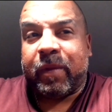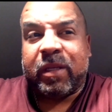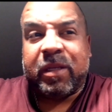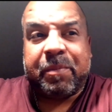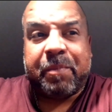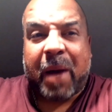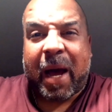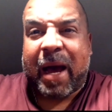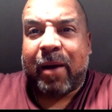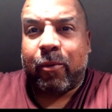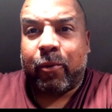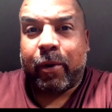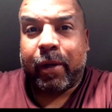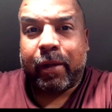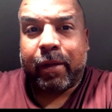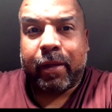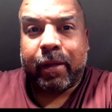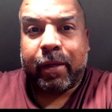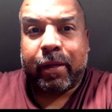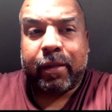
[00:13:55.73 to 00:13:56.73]
spot
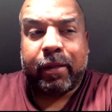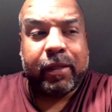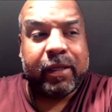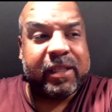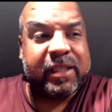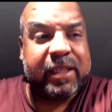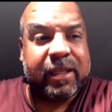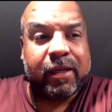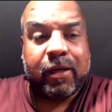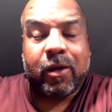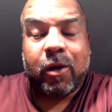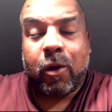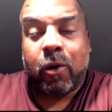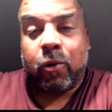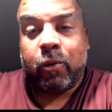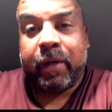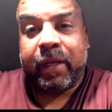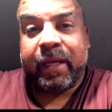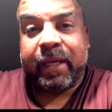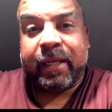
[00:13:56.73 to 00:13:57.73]
where the
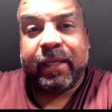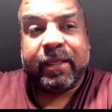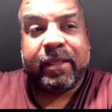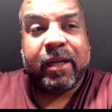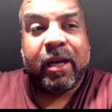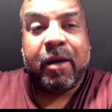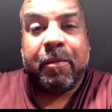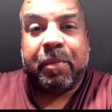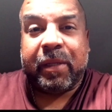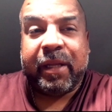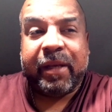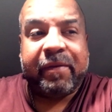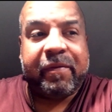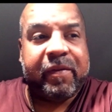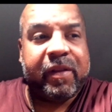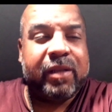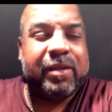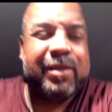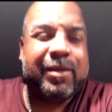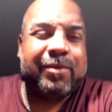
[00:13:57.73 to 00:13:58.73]
silicone is
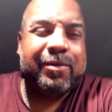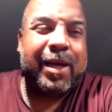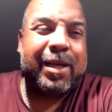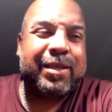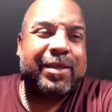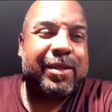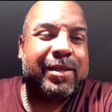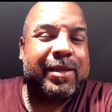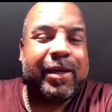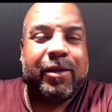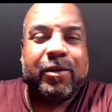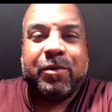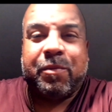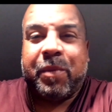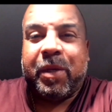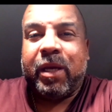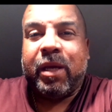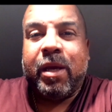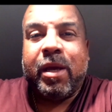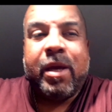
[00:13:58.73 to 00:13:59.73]
uplifted. So that just tells
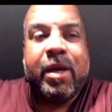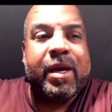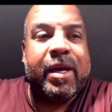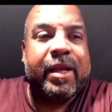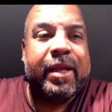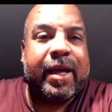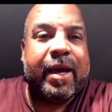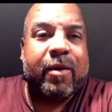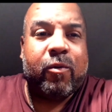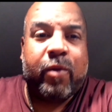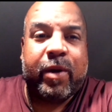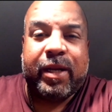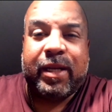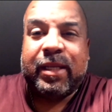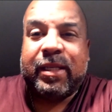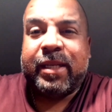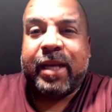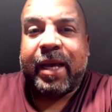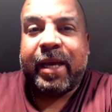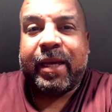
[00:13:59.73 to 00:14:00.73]
me that when
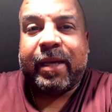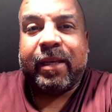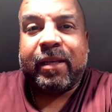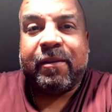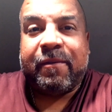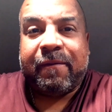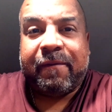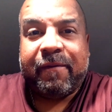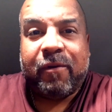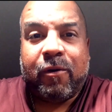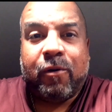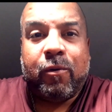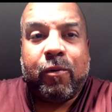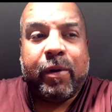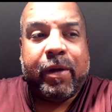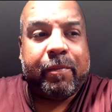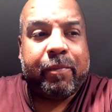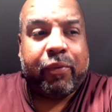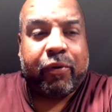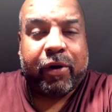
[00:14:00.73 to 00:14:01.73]
this tank is
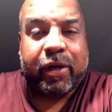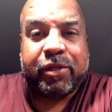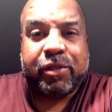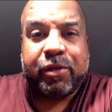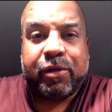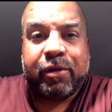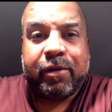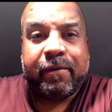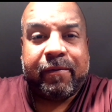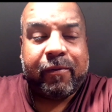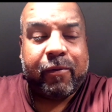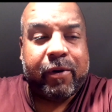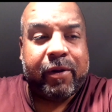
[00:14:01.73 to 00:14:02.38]
full with pressure of